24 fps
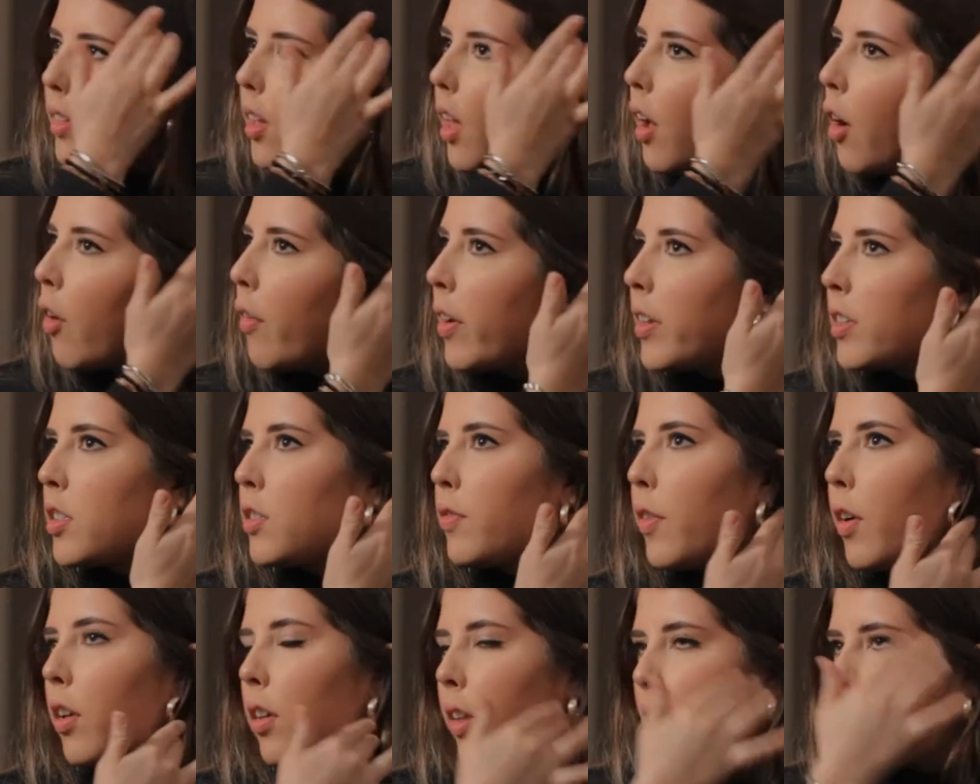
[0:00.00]
always
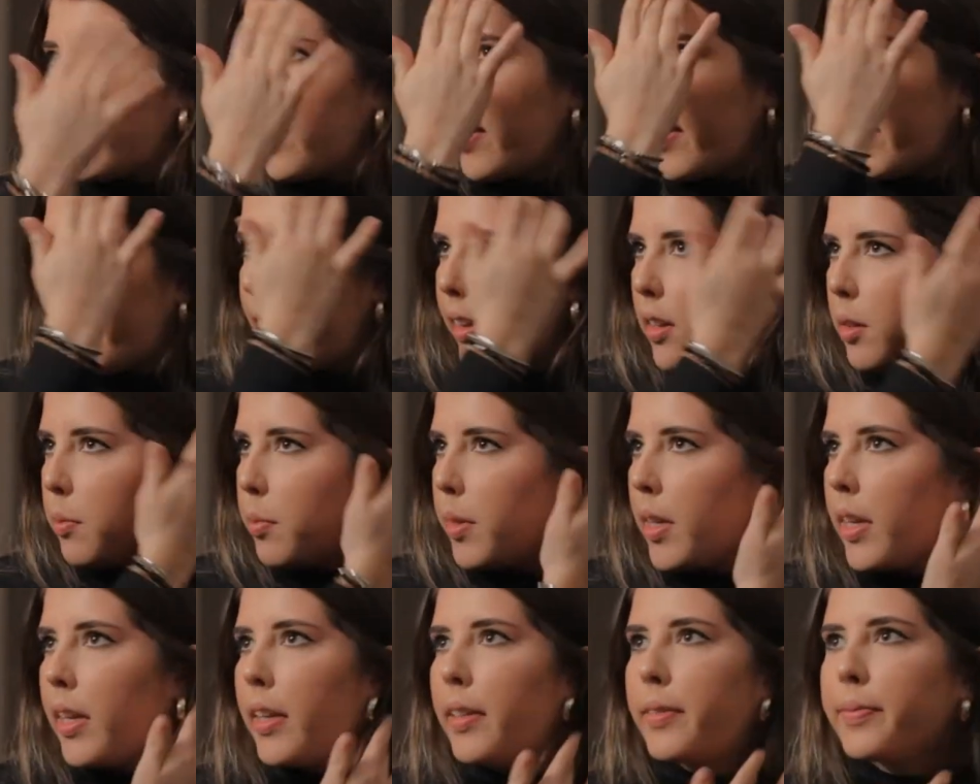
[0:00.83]
felt like I had to
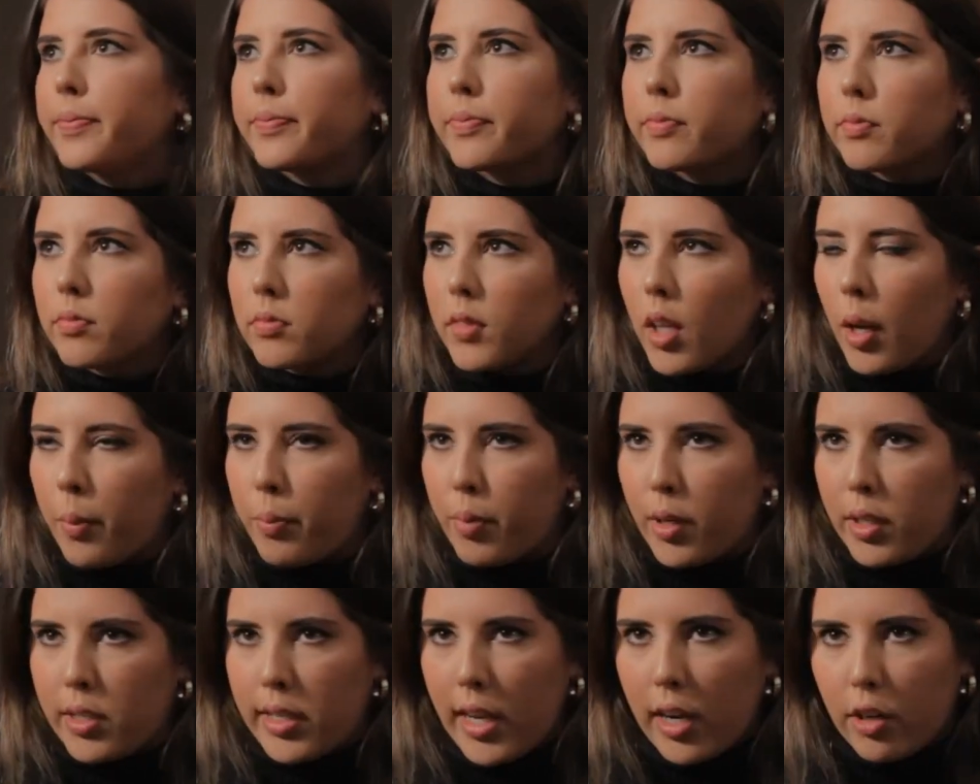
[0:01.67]
be a
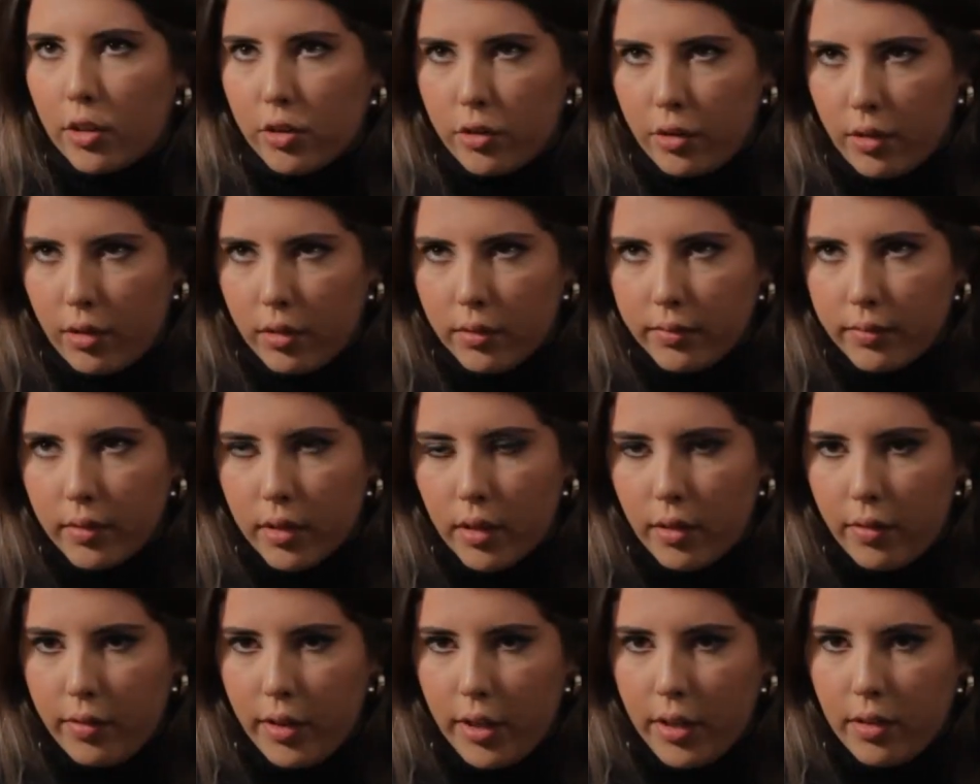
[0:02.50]
protector
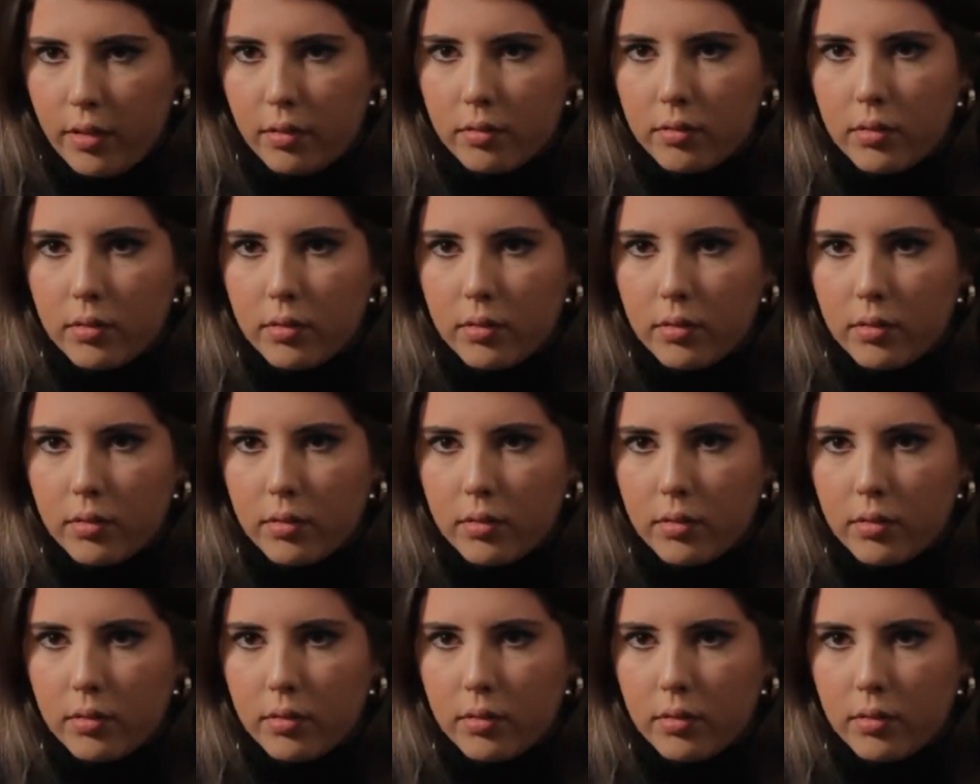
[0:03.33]
of you.